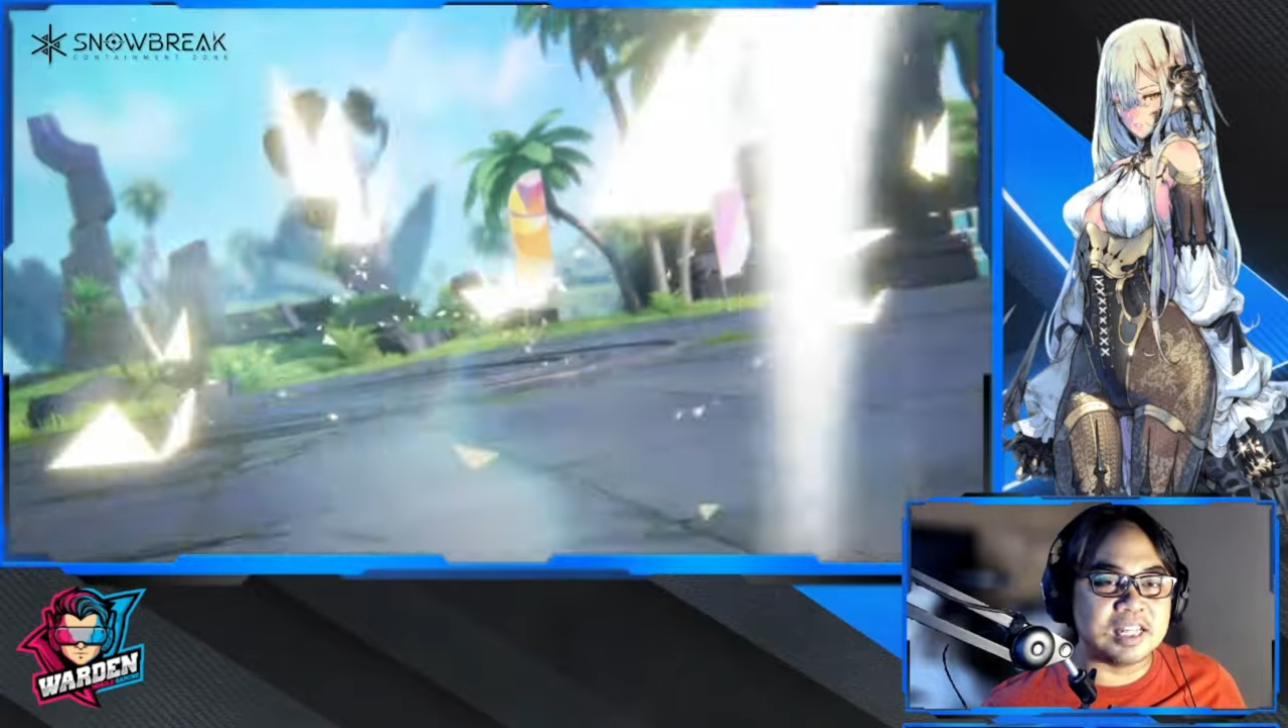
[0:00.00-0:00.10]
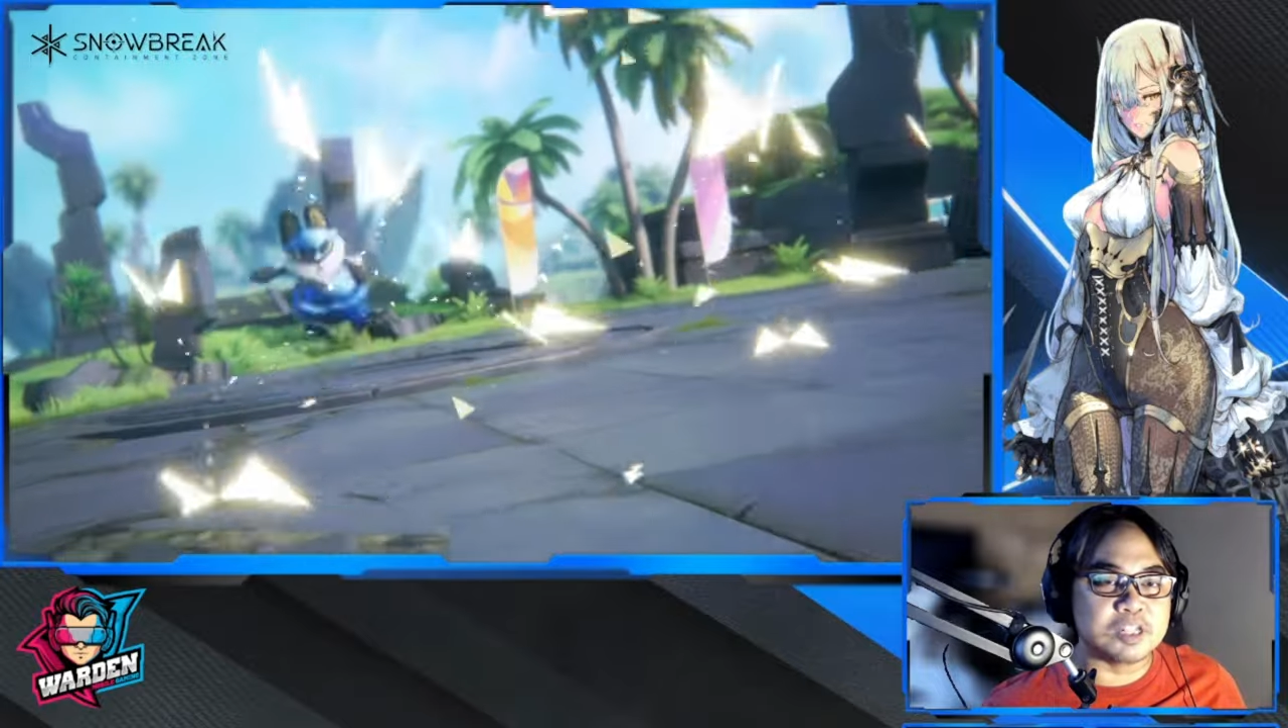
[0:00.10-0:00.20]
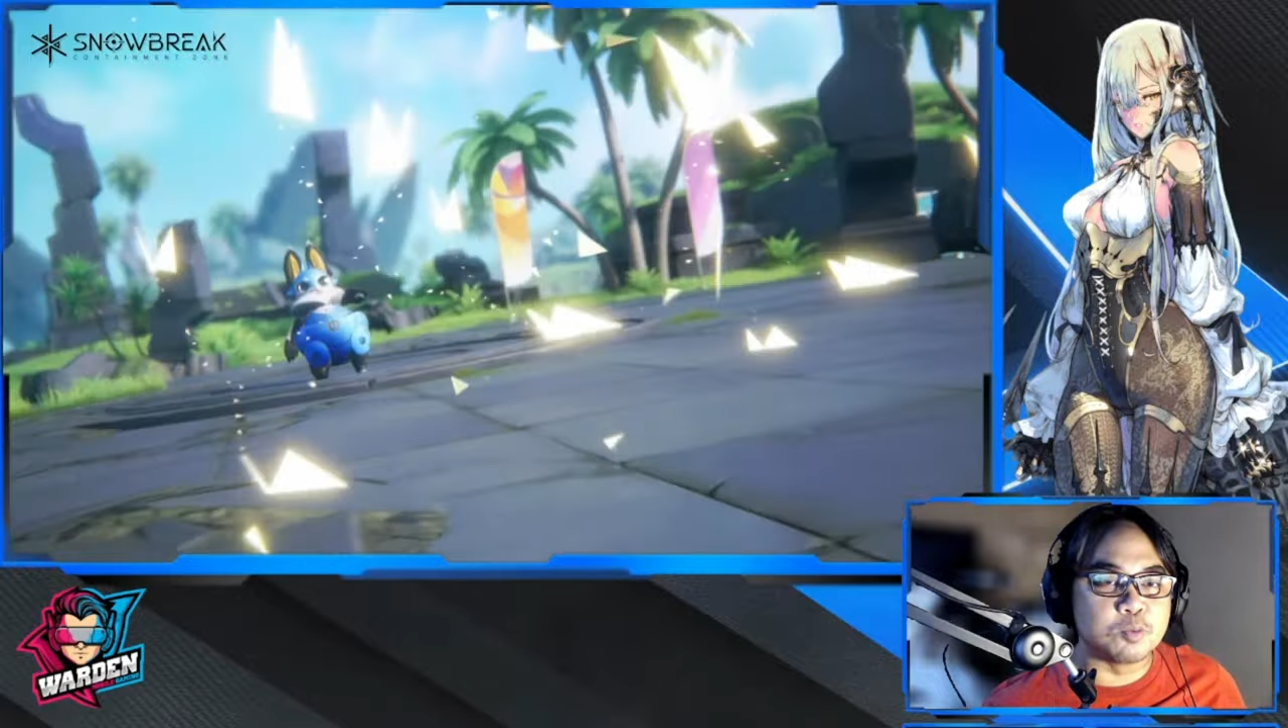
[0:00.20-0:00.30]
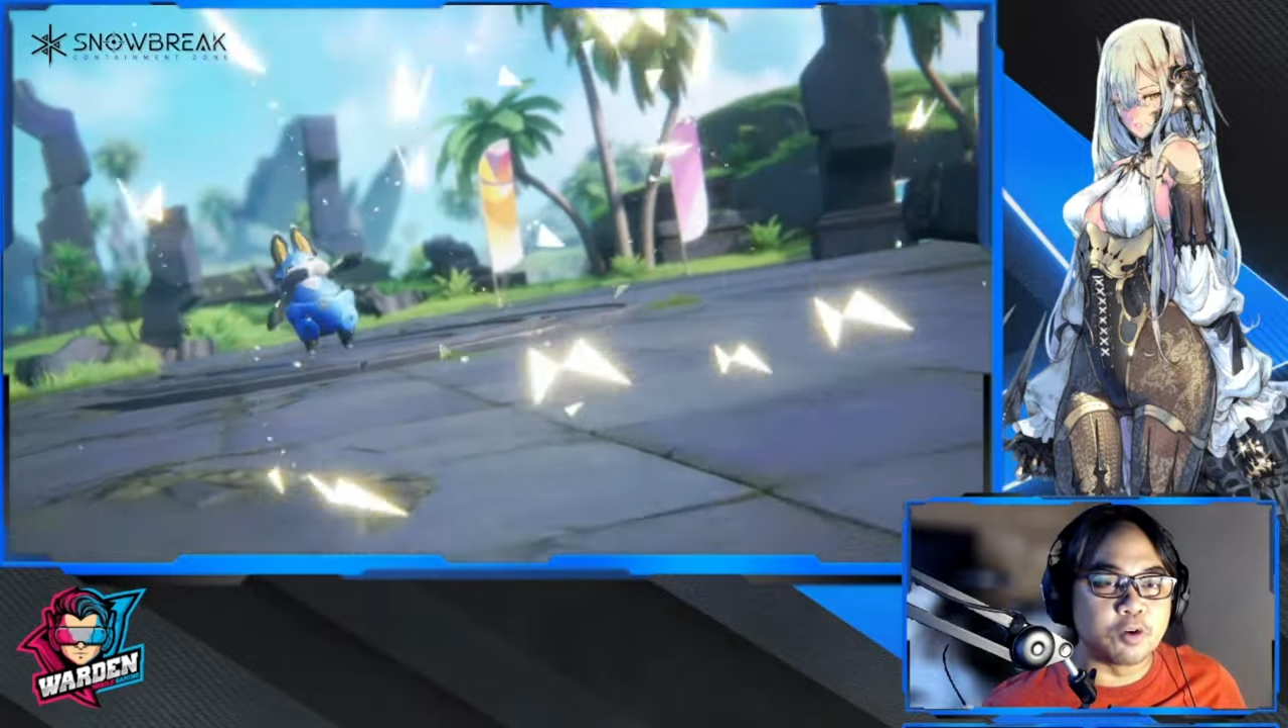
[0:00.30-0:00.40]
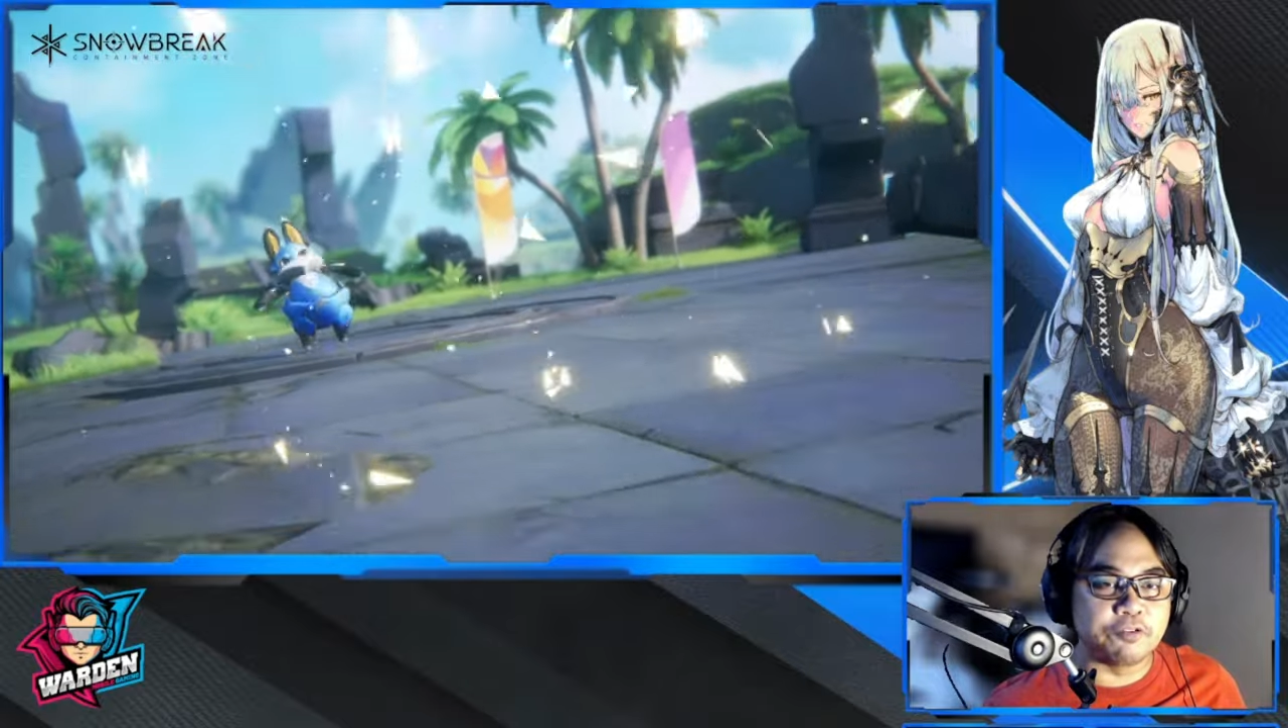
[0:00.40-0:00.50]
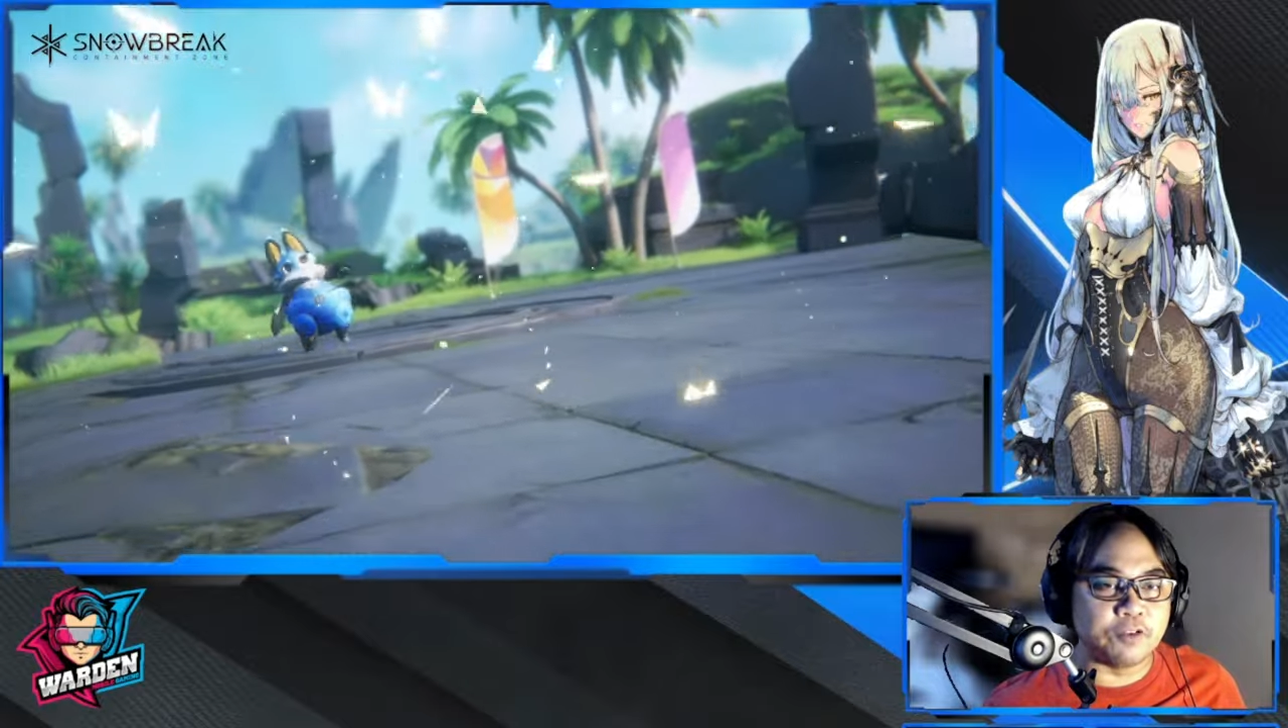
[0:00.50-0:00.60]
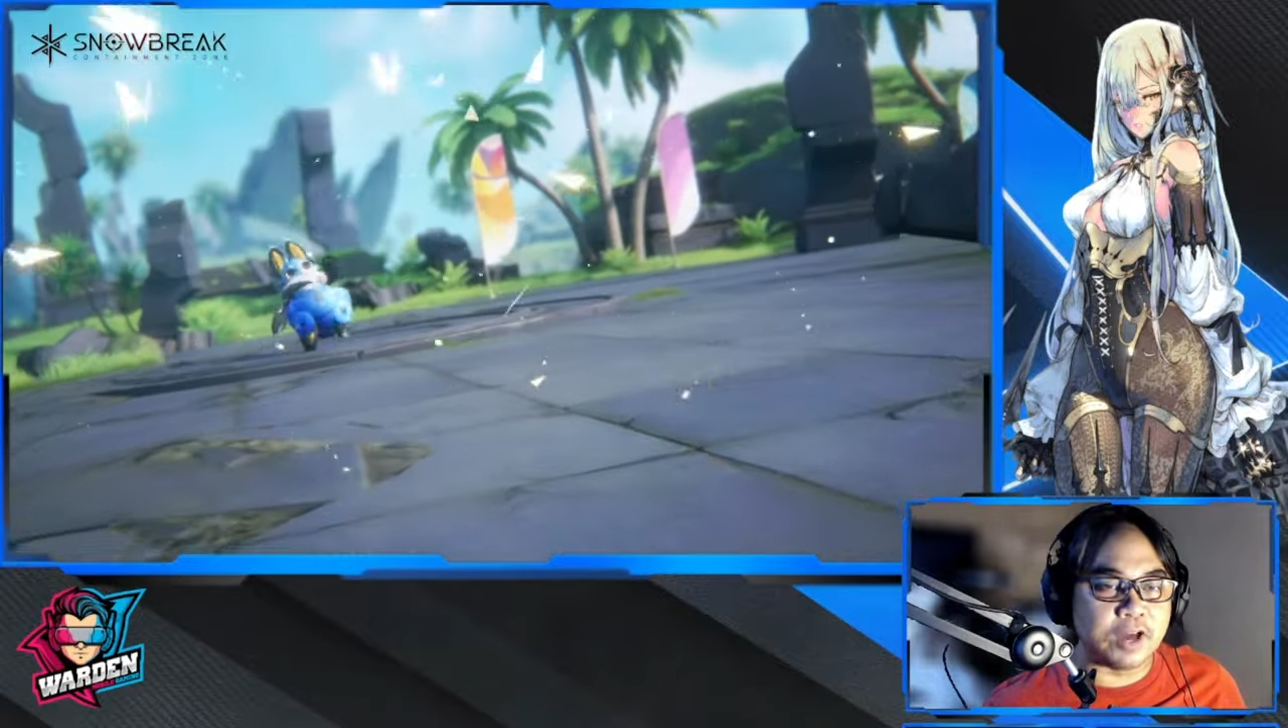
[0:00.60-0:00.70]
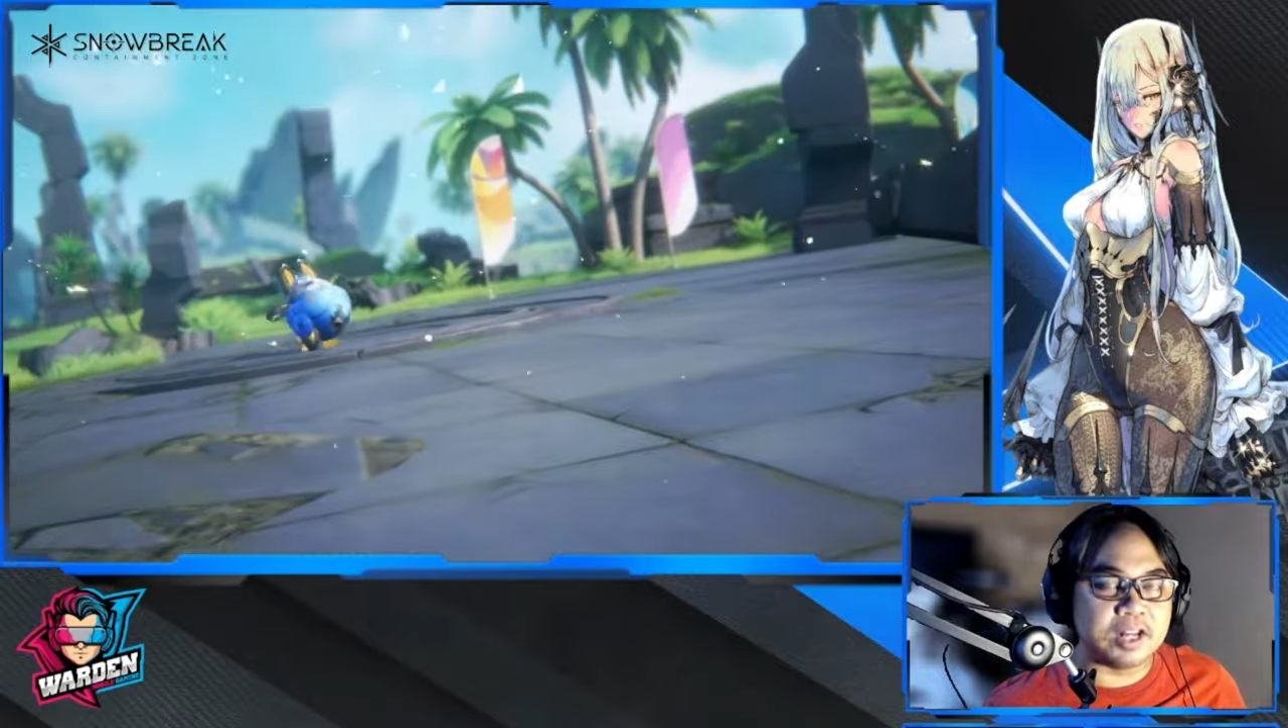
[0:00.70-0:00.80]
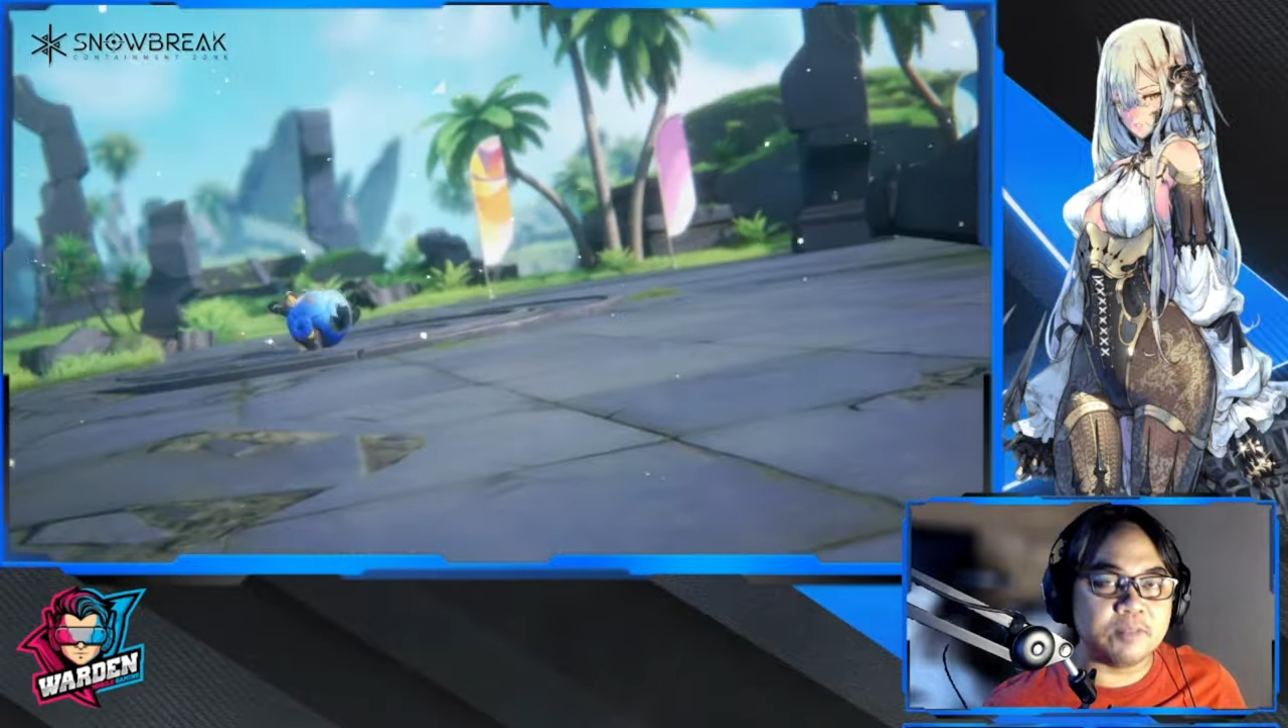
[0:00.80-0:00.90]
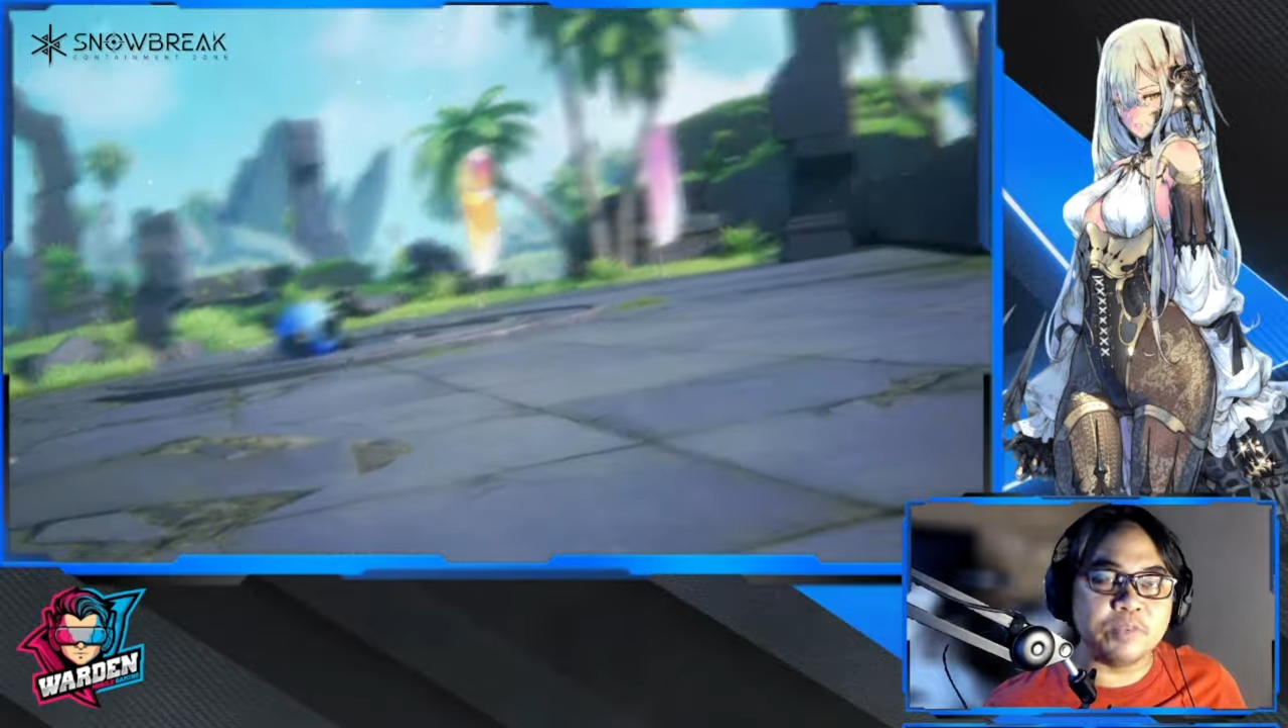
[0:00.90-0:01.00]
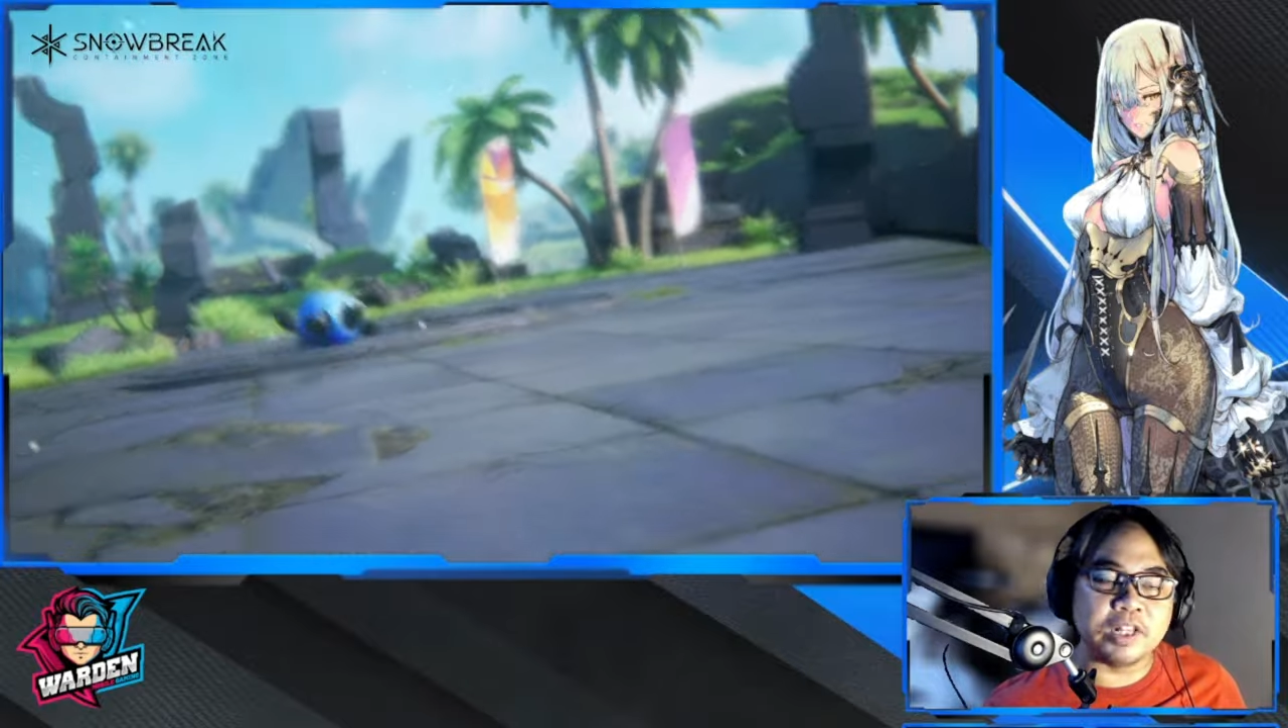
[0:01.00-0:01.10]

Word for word: more fun than